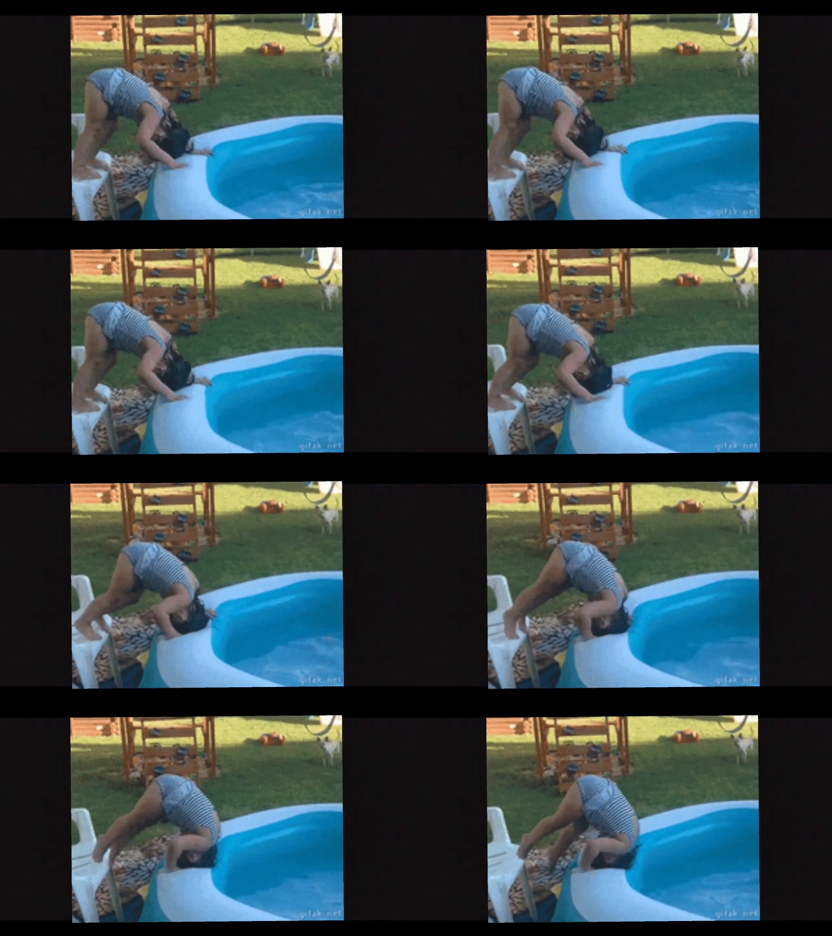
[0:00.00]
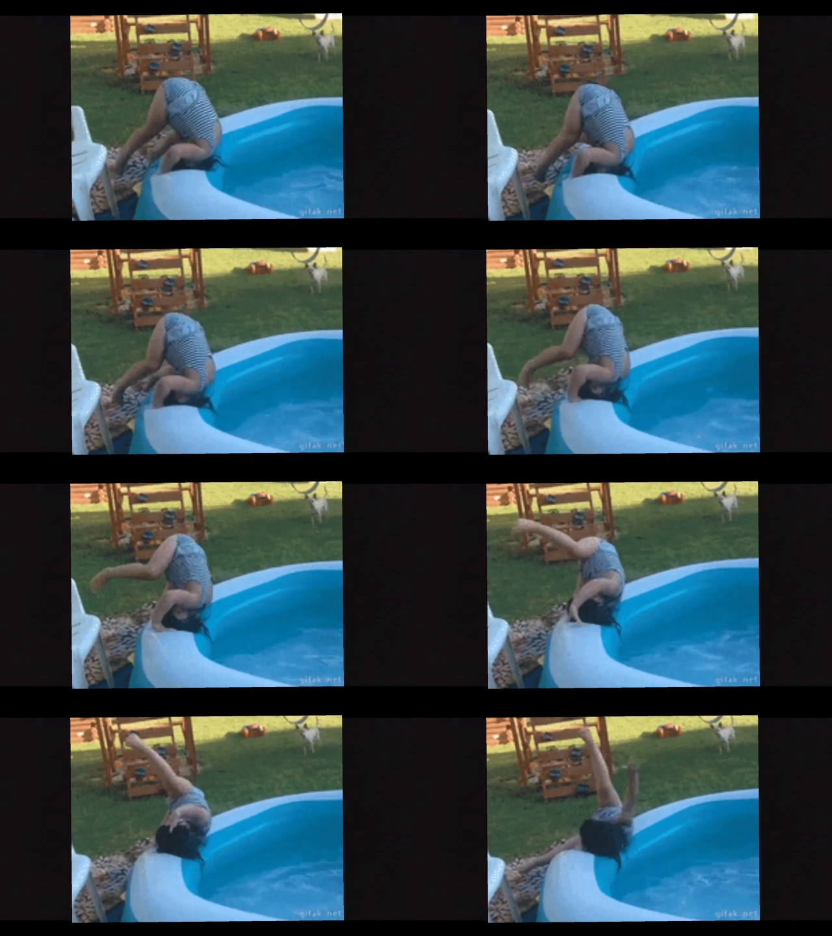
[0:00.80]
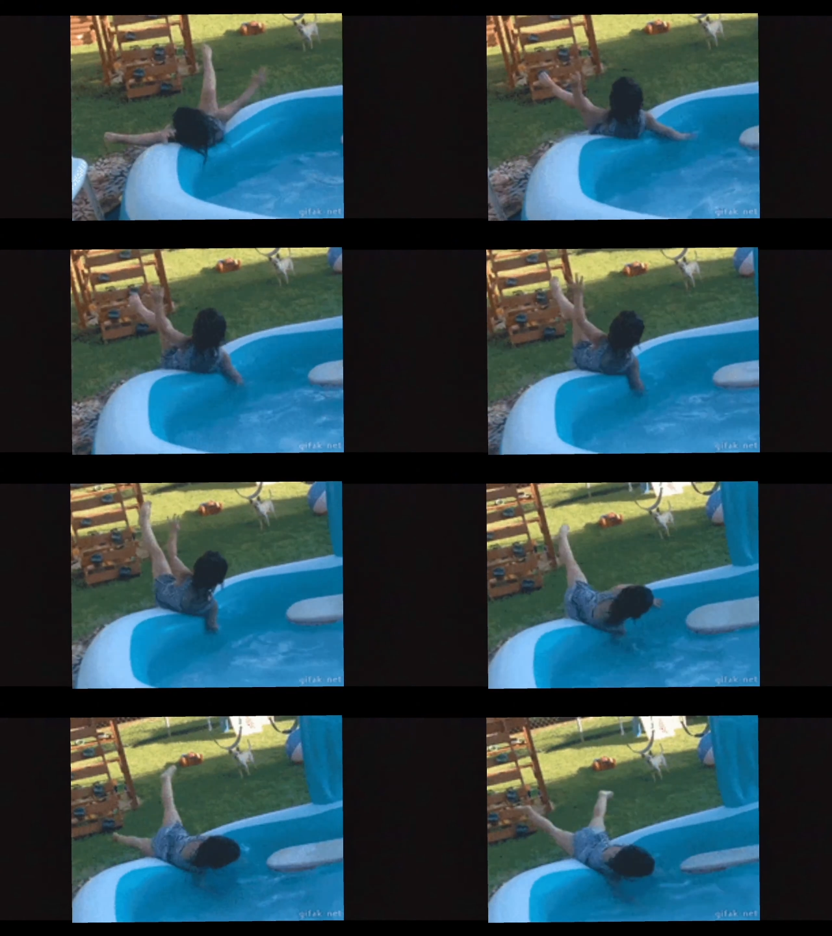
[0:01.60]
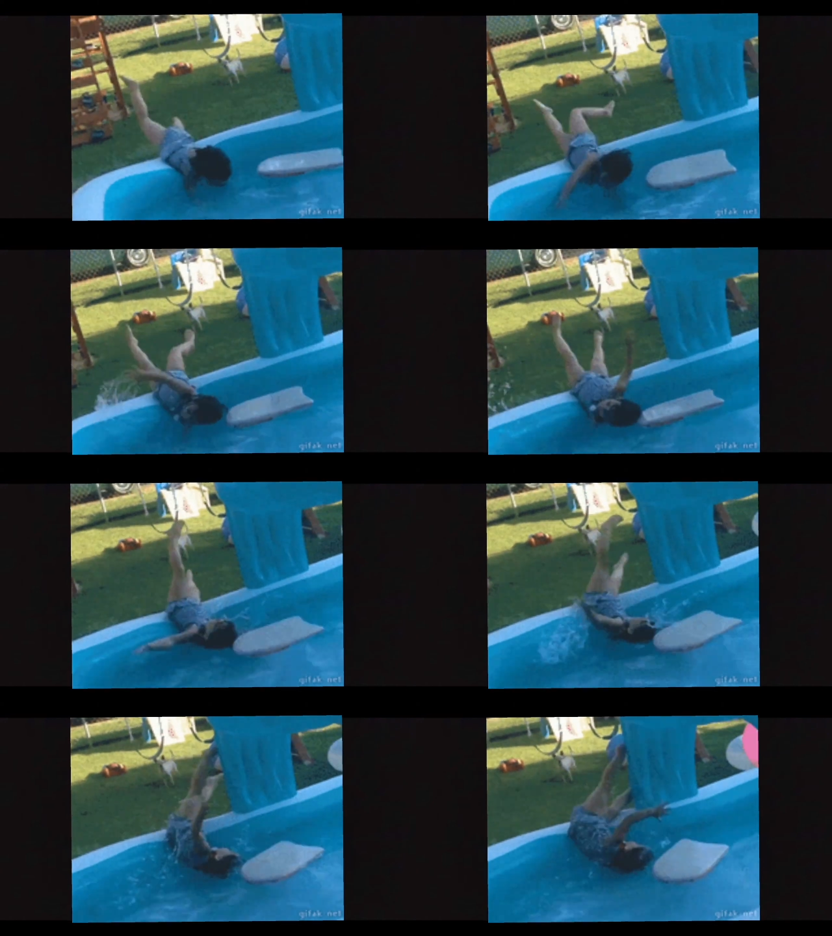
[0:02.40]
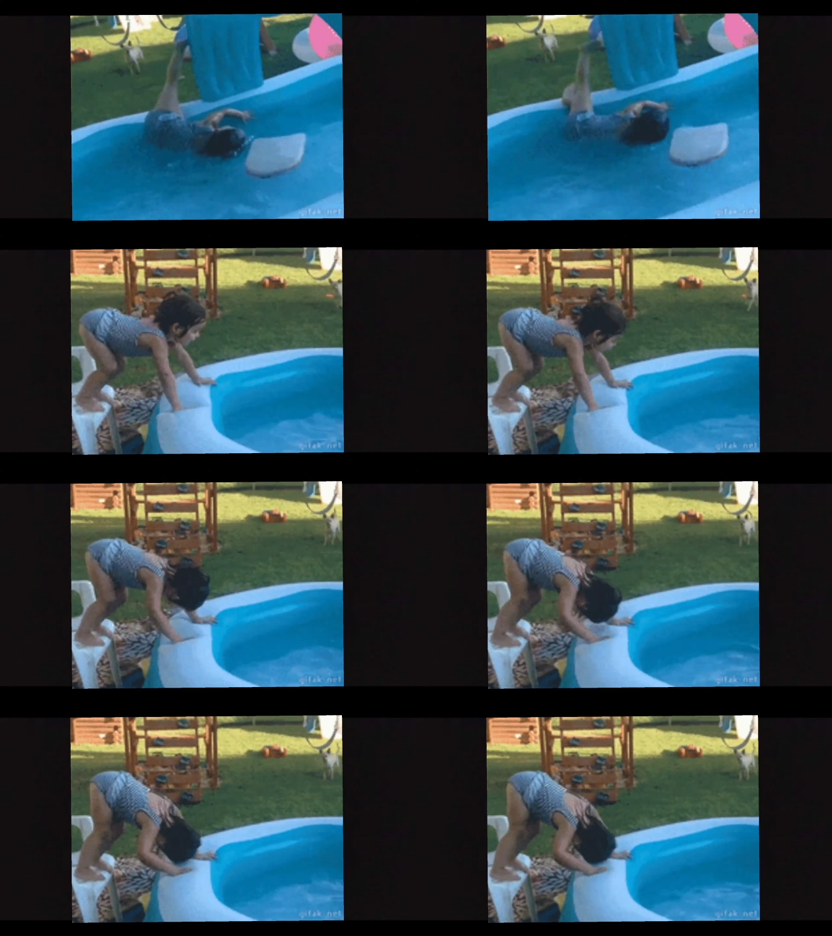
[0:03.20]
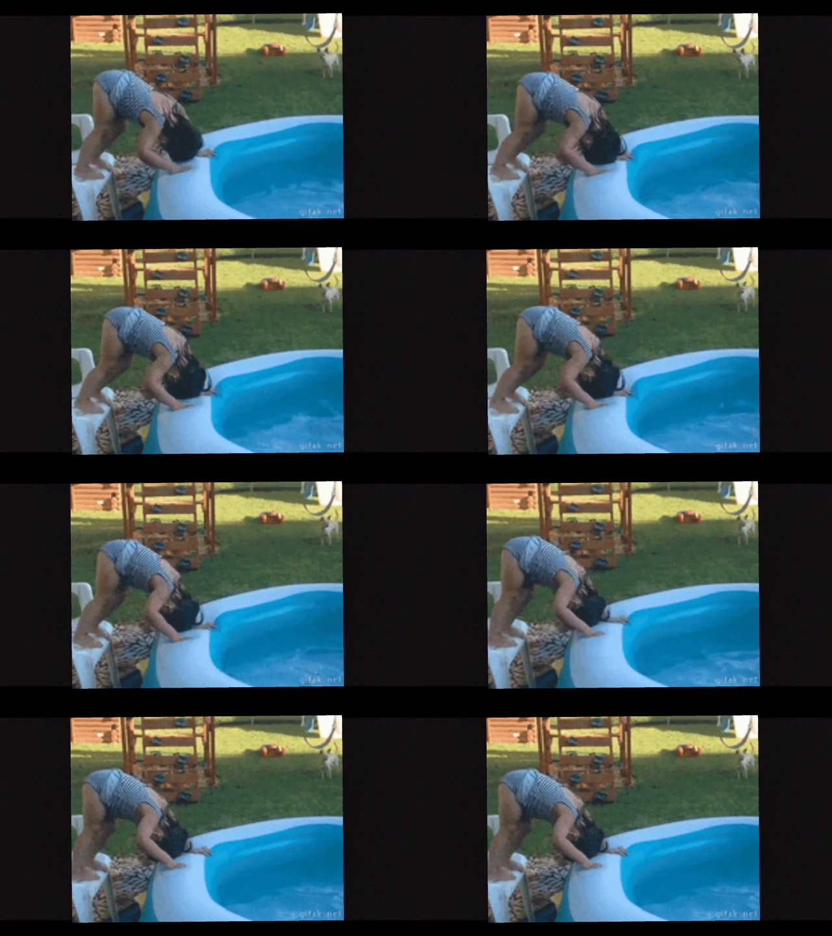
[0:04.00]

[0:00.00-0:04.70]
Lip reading: Nobody's mouth can be seen.